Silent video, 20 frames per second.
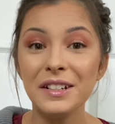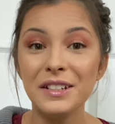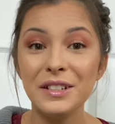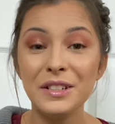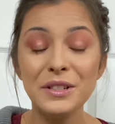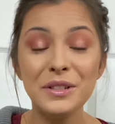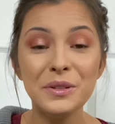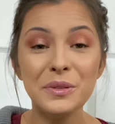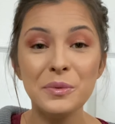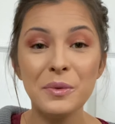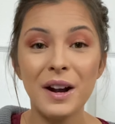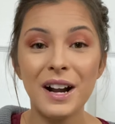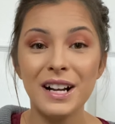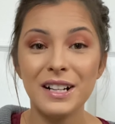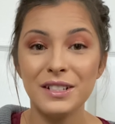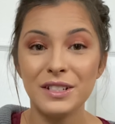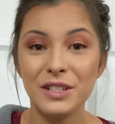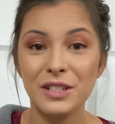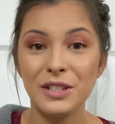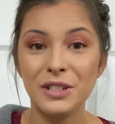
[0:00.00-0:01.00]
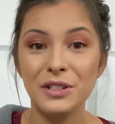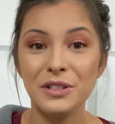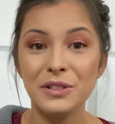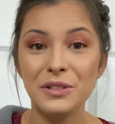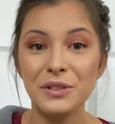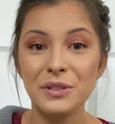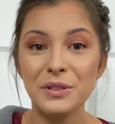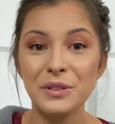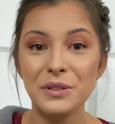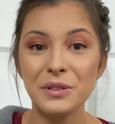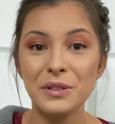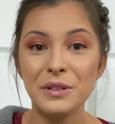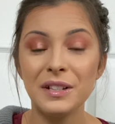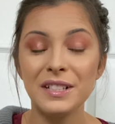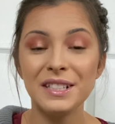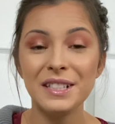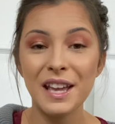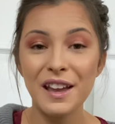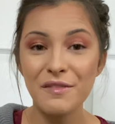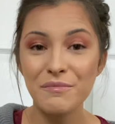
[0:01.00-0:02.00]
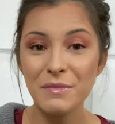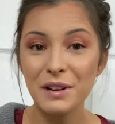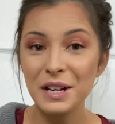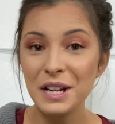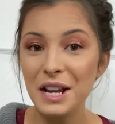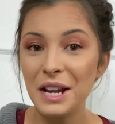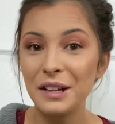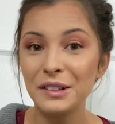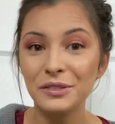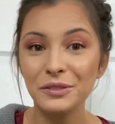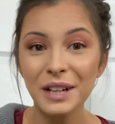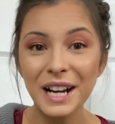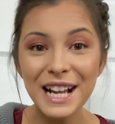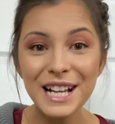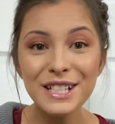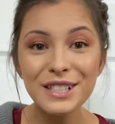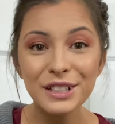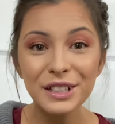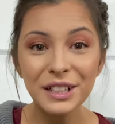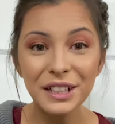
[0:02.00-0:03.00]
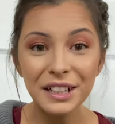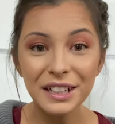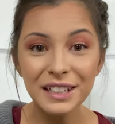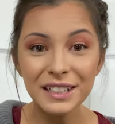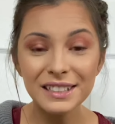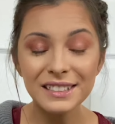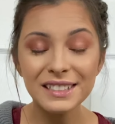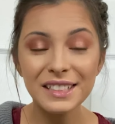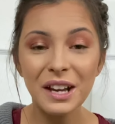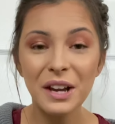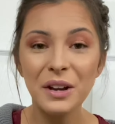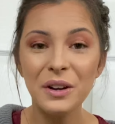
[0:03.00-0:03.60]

you want to save money on razors